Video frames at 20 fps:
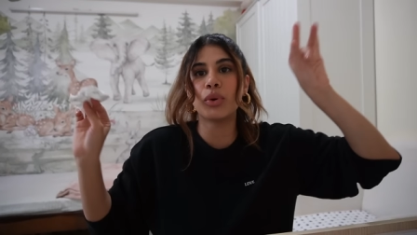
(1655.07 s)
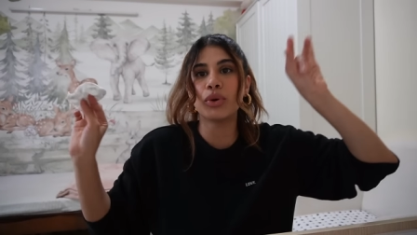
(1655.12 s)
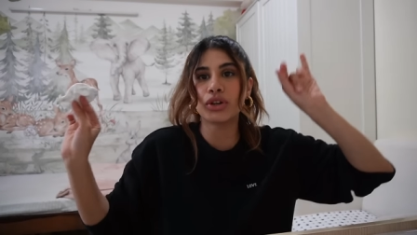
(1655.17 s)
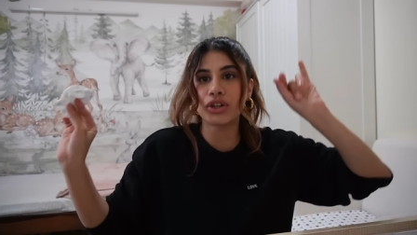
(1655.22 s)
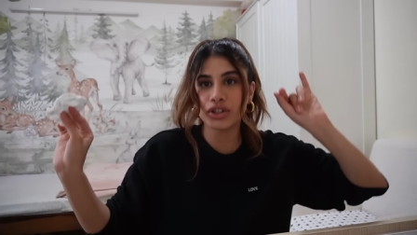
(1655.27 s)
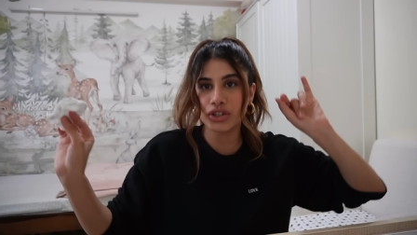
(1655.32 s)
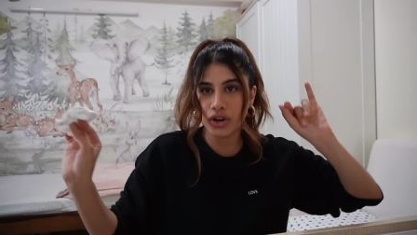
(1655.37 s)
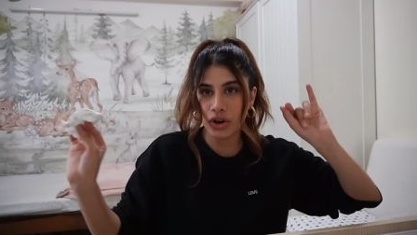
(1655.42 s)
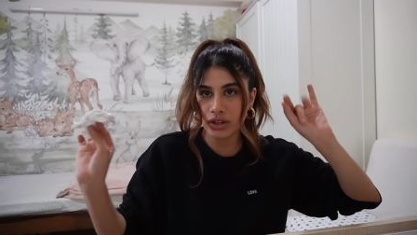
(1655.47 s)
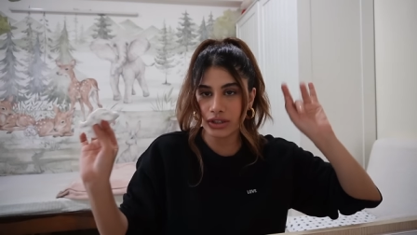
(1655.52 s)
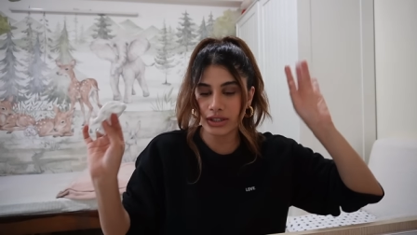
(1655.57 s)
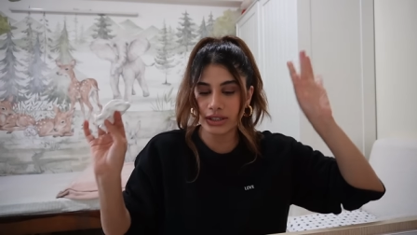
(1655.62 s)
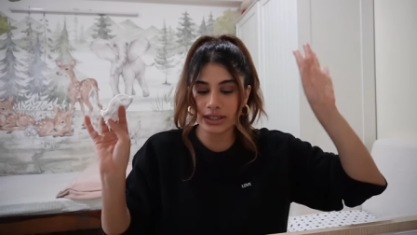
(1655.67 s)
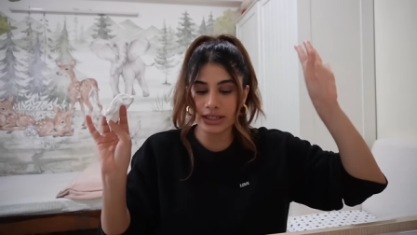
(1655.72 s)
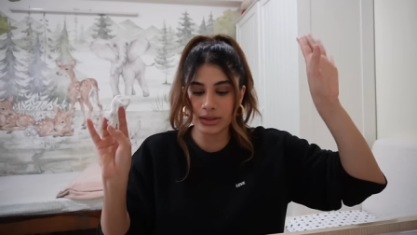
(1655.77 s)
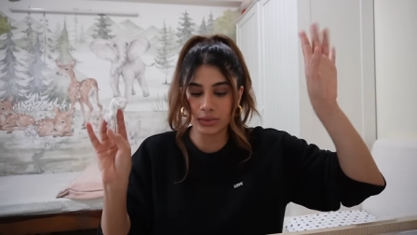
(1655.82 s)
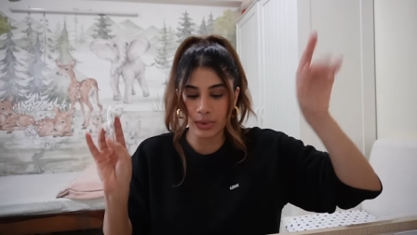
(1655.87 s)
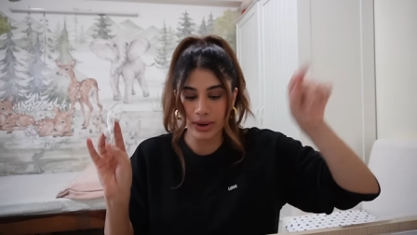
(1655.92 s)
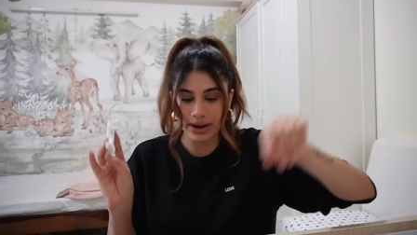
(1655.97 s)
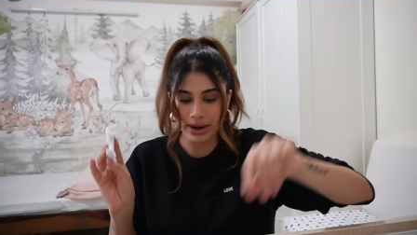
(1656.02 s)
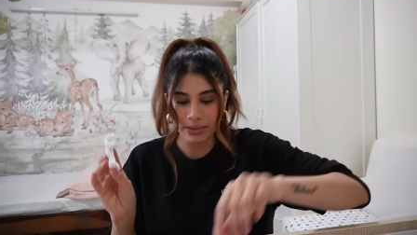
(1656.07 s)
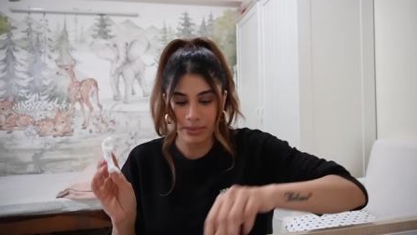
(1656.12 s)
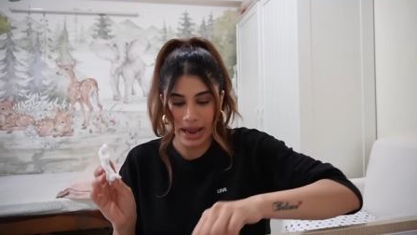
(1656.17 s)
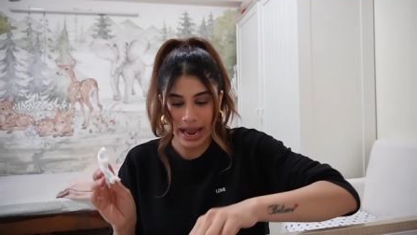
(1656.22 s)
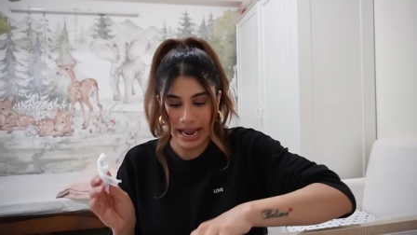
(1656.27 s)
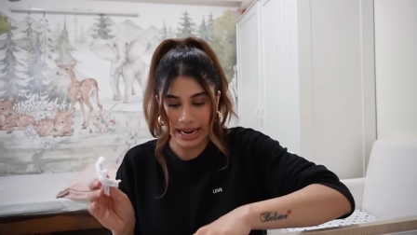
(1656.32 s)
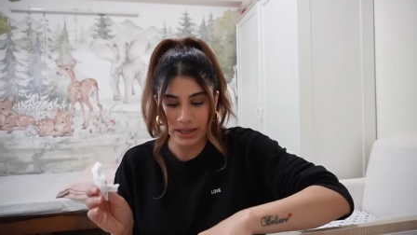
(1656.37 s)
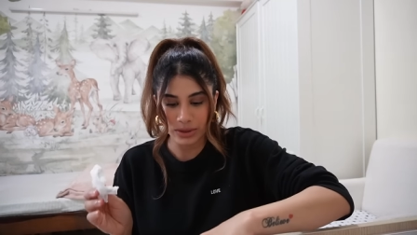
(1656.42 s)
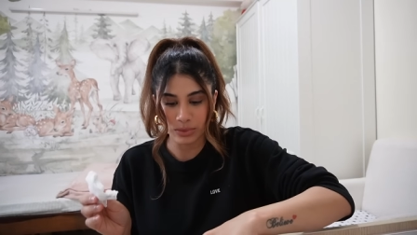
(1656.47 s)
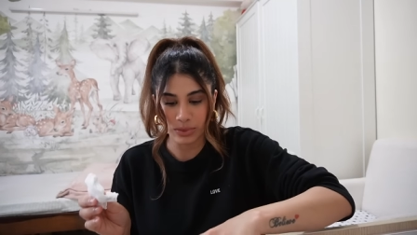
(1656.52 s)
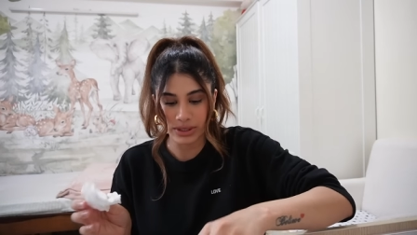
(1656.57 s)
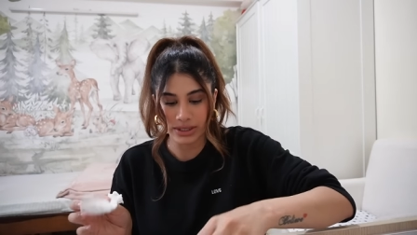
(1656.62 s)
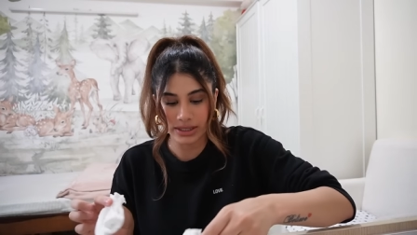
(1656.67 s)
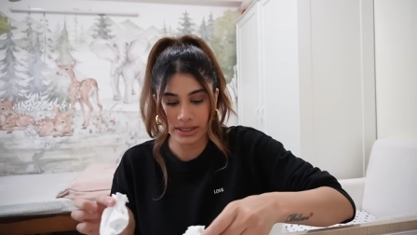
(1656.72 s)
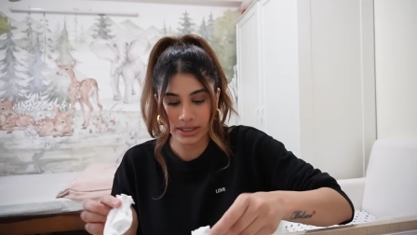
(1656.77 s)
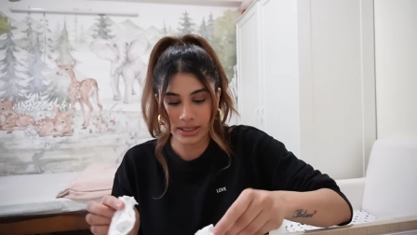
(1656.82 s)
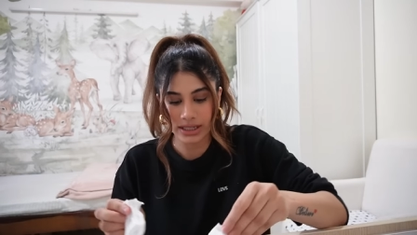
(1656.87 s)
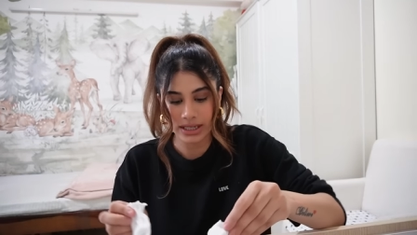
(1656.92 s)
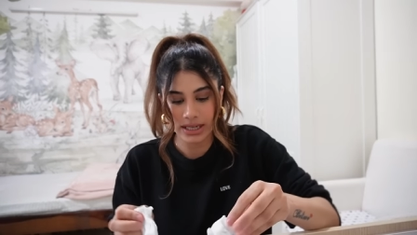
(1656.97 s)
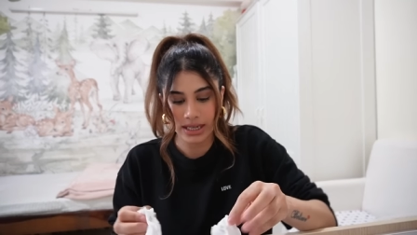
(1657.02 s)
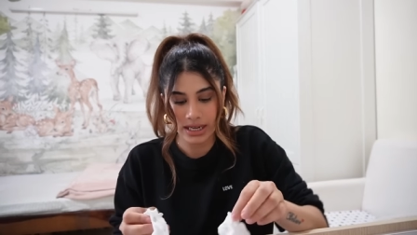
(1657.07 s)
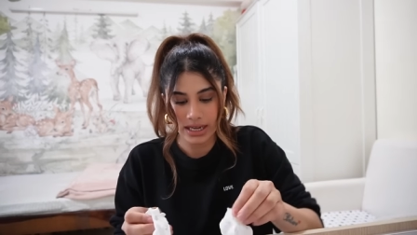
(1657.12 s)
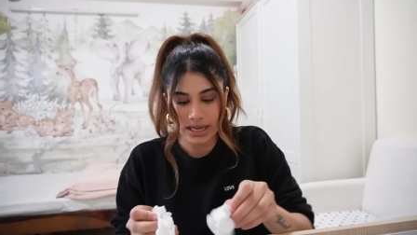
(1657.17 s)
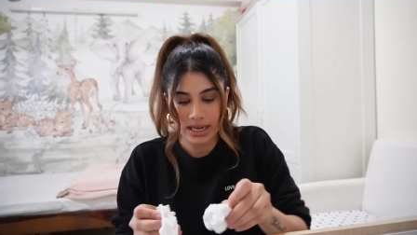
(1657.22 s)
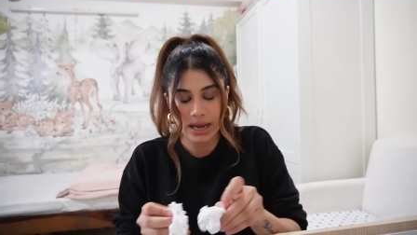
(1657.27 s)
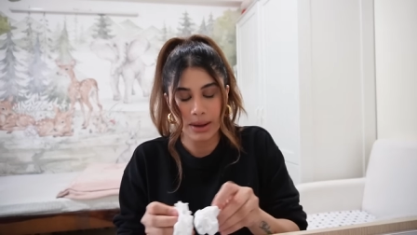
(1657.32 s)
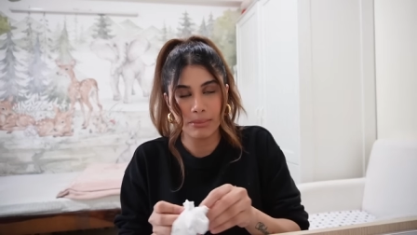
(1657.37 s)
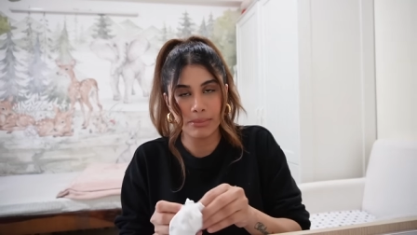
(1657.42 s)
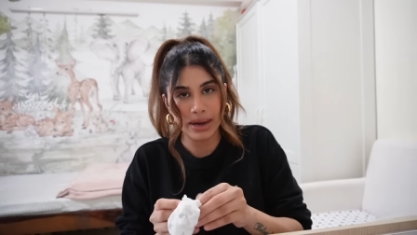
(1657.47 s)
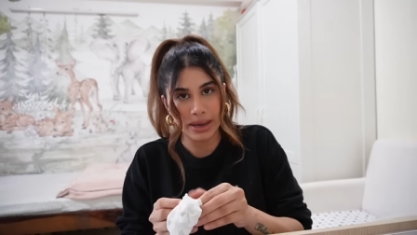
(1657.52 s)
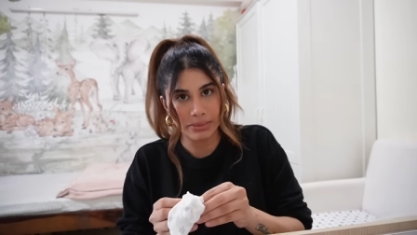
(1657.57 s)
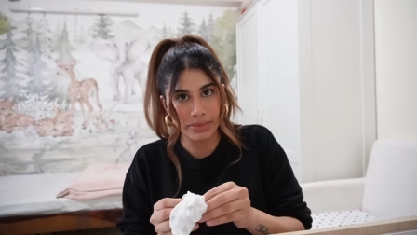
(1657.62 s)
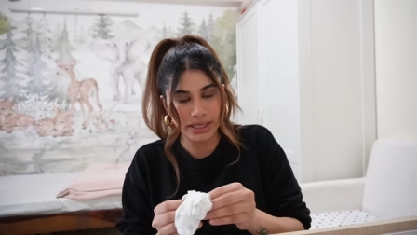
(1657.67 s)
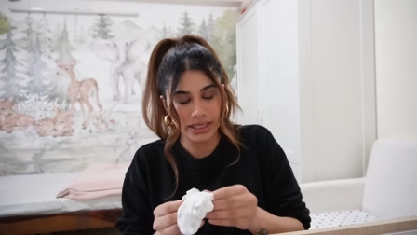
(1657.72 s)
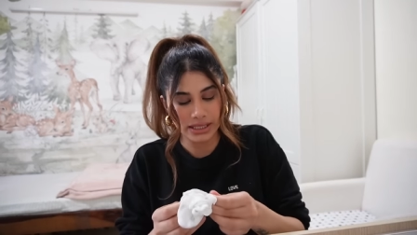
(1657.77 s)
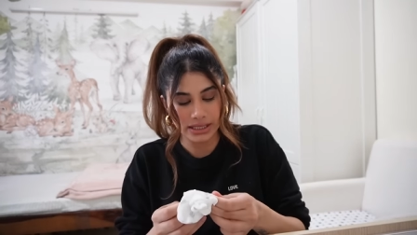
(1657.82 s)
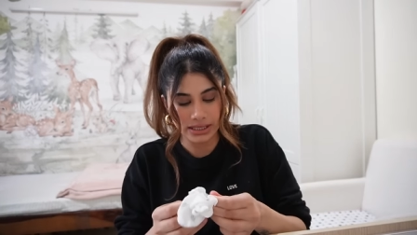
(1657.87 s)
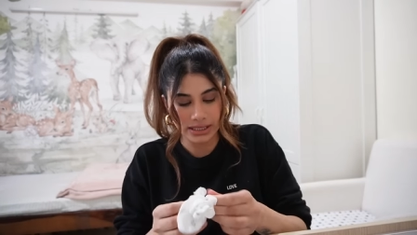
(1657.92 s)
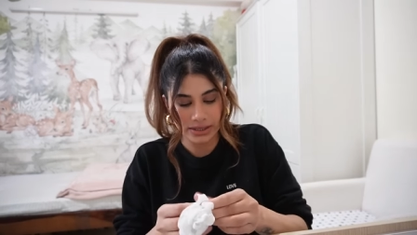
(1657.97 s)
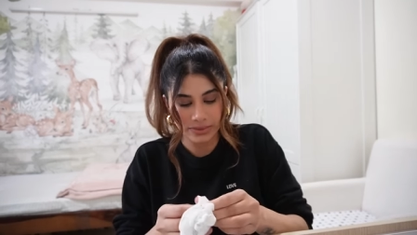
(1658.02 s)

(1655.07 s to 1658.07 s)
polka dots is where I'm at with my mittens.